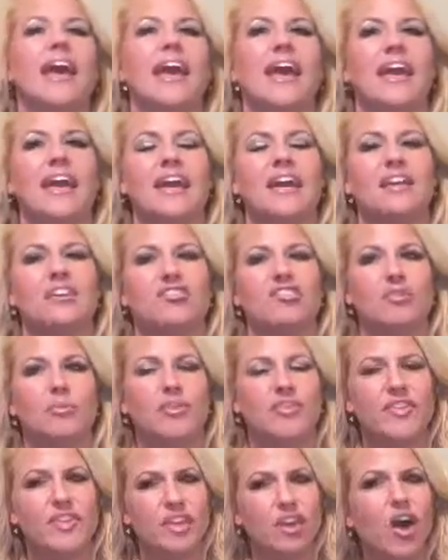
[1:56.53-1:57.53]
And she
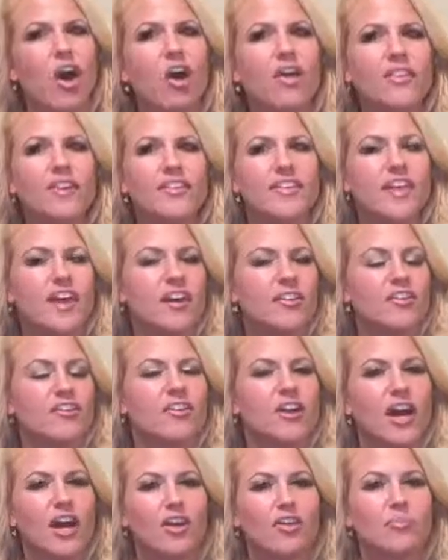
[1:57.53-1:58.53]
was seeing all these other
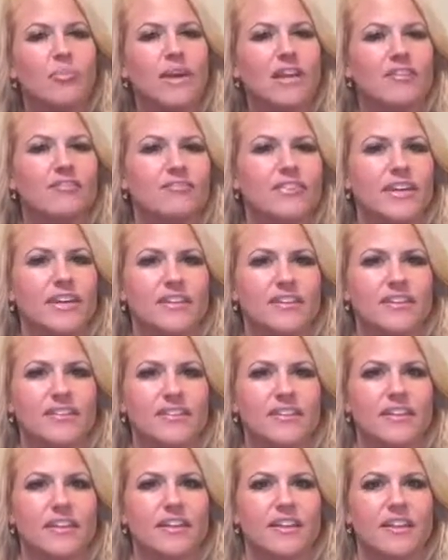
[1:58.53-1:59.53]
health
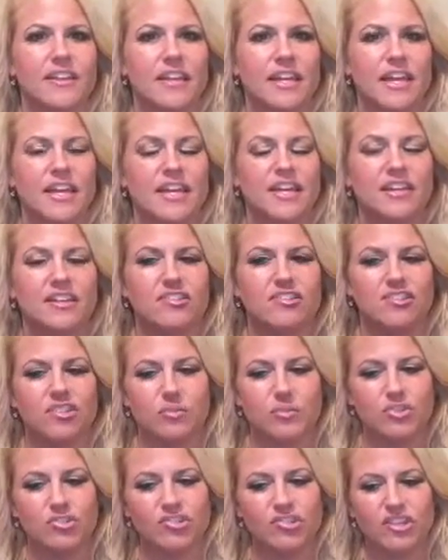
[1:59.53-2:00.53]
benefits, and she
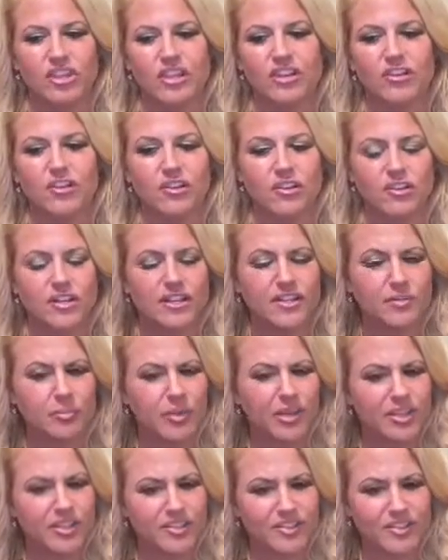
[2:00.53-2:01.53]
would share her
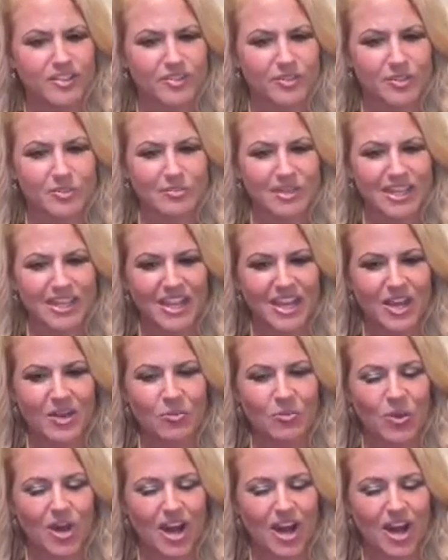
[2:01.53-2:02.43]
experiences with me. And